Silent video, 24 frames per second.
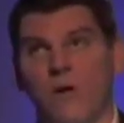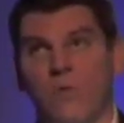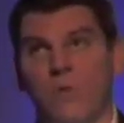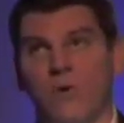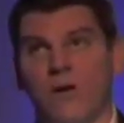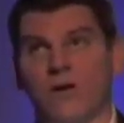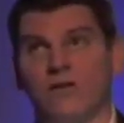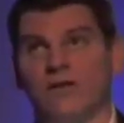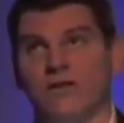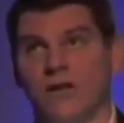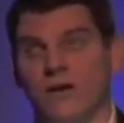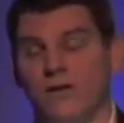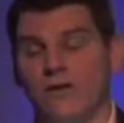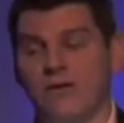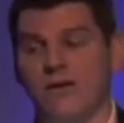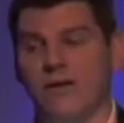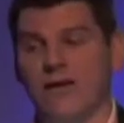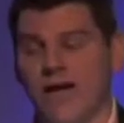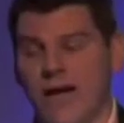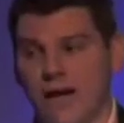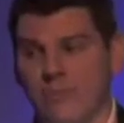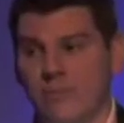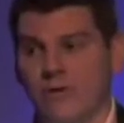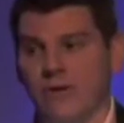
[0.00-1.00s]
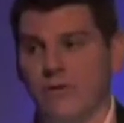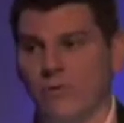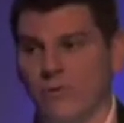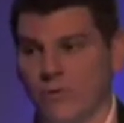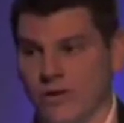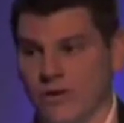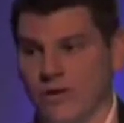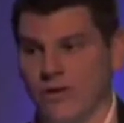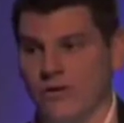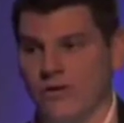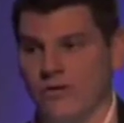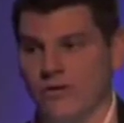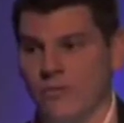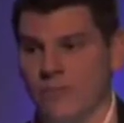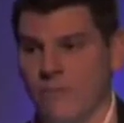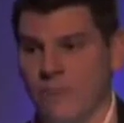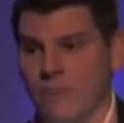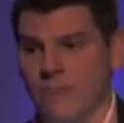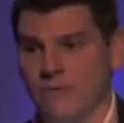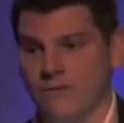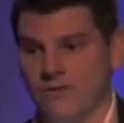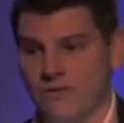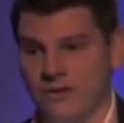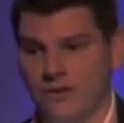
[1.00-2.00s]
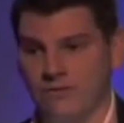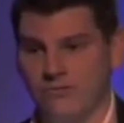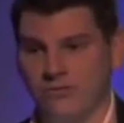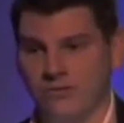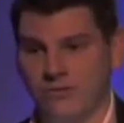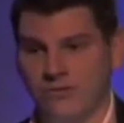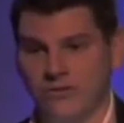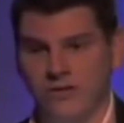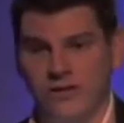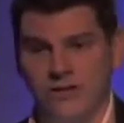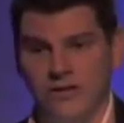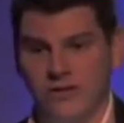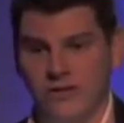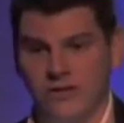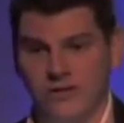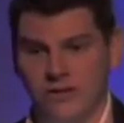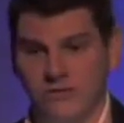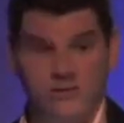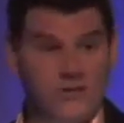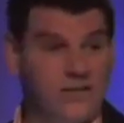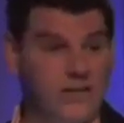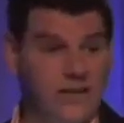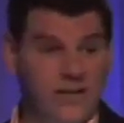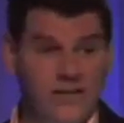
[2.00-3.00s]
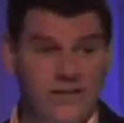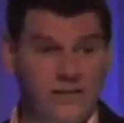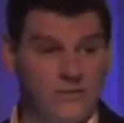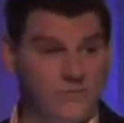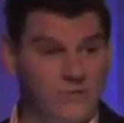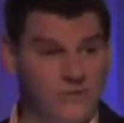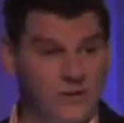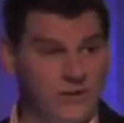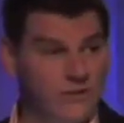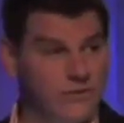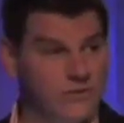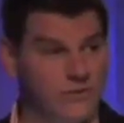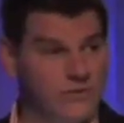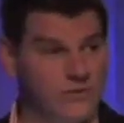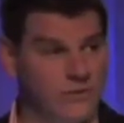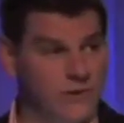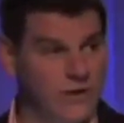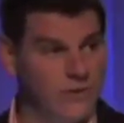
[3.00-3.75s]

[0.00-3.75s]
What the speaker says: we're totally happy with the delivery alternatives is kidding themselves. We're